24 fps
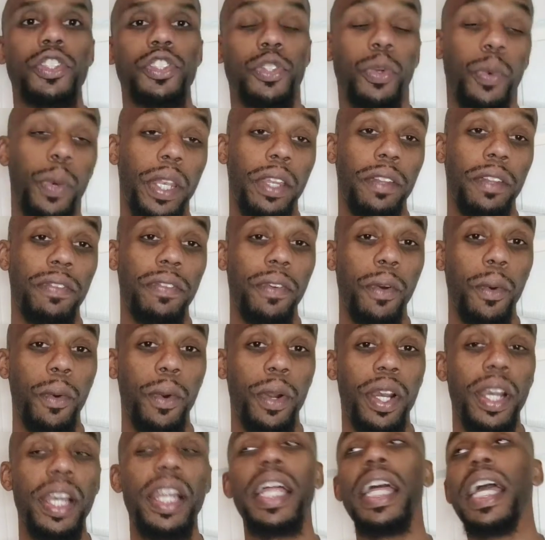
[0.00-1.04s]

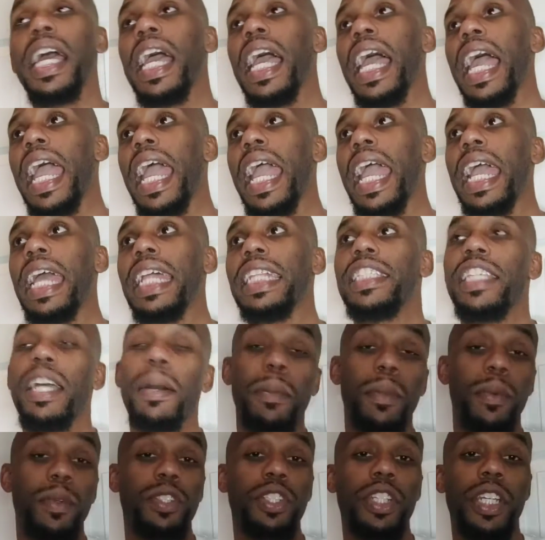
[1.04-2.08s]
24 and tell
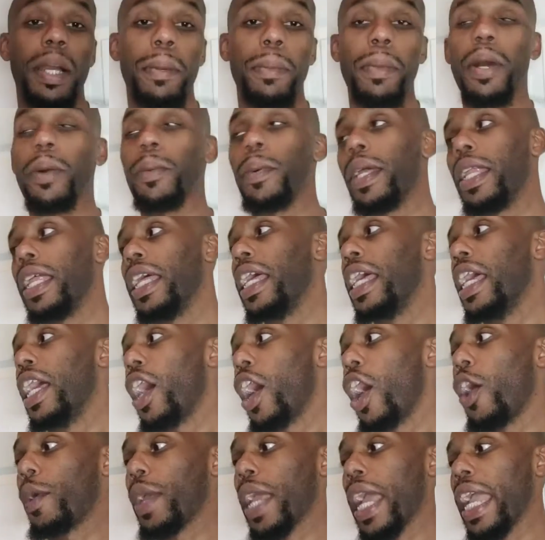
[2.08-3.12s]
me what you come up with.
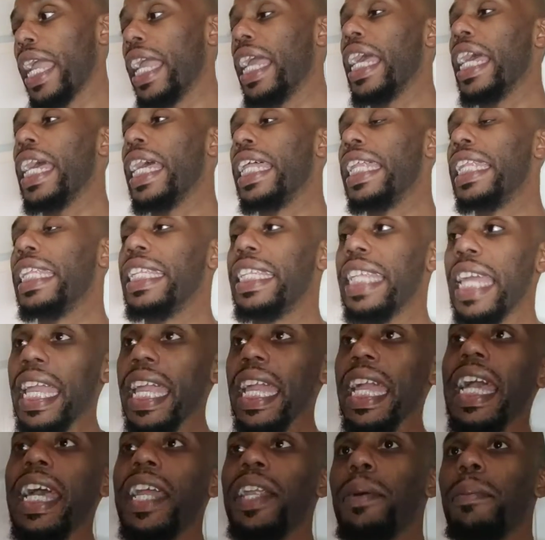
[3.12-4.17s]
Okay,
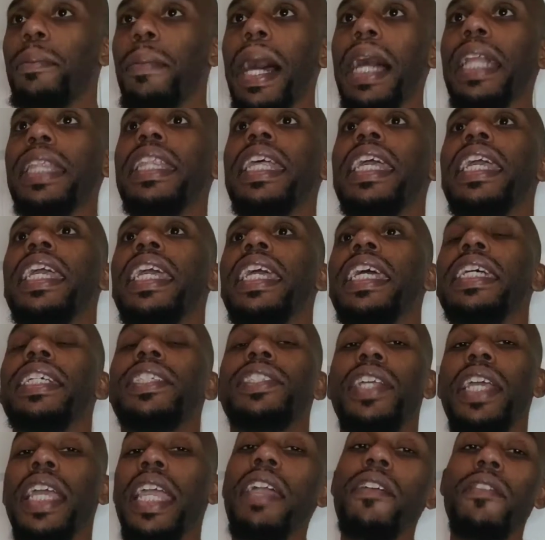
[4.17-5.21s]
then my thing
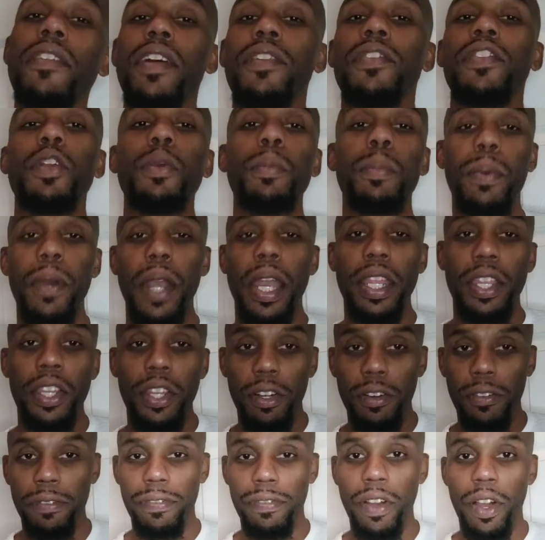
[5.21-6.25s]
is, even if you break
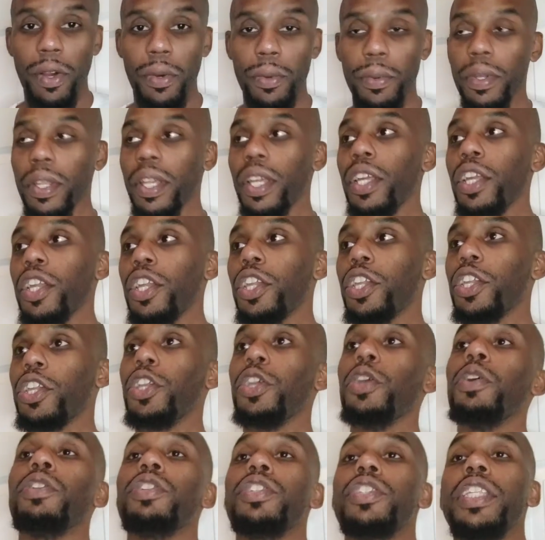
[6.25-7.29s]
your phone,
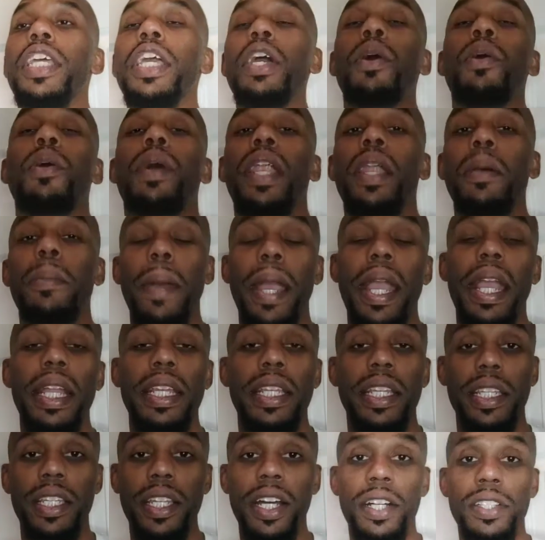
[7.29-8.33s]
you're still gonna pay a
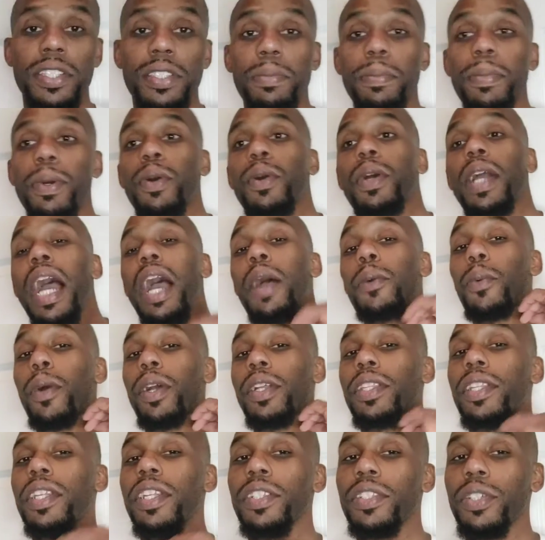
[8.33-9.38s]
deductible. I
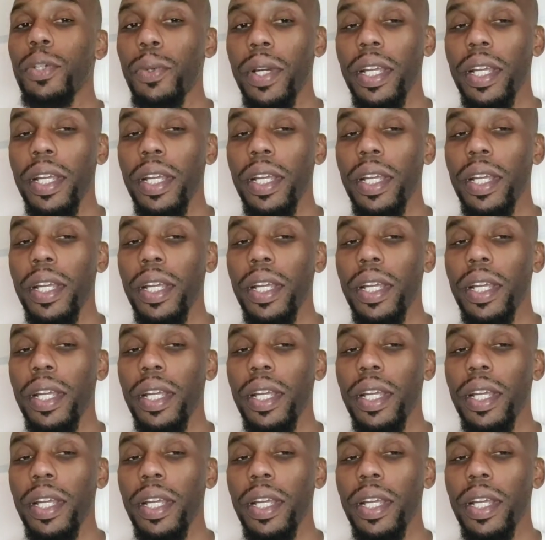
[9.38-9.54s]
worked in the